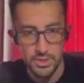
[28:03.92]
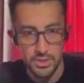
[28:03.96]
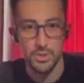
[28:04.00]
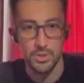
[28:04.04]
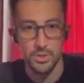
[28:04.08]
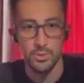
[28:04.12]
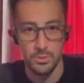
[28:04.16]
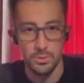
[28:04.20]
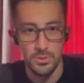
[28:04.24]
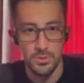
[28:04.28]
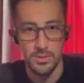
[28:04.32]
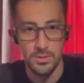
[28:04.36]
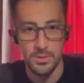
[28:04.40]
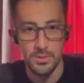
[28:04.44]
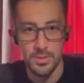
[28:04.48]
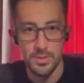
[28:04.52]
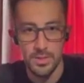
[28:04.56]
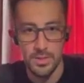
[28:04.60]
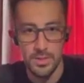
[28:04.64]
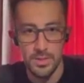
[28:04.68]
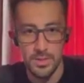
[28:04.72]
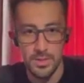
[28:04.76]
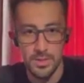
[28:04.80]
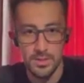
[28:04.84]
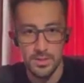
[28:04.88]
soul.
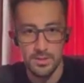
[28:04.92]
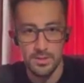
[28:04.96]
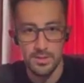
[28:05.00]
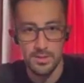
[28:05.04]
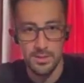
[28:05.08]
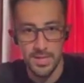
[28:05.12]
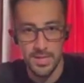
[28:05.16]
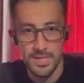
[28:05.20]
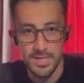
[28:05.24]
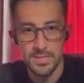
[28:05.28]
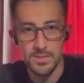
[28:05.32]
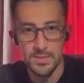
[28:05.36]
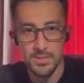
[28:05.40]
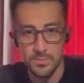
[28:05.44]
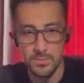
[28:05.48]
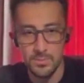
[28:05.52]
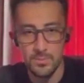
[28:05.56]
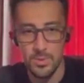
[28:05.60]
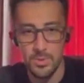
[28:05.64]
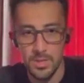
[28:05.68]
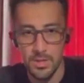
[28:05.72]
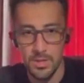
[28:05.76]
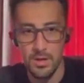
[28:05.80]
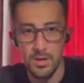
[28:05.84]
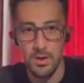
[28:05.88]
That's
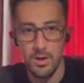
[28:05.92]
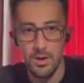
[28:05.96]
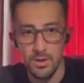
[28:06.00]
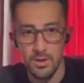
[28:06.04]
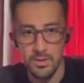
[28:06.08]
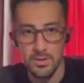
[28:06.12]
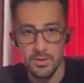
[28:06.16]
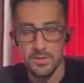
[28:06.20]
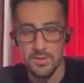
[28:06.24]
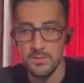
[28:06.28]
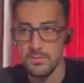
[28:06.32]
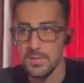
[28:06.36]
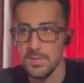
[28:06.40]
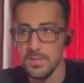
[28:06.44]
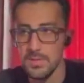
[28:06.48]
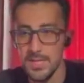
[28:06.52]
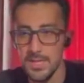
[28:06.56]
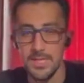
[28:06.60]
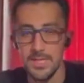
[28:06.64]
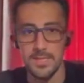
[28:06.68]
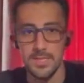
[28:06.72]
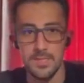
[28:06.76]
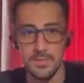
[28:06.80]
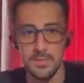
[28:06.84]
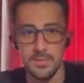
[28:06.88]
what art
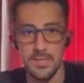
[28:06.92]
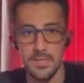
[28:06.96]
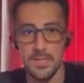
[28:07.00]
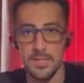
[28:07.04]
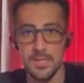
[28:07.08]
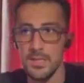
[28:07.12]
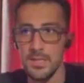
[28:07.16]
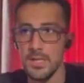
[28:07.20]
is.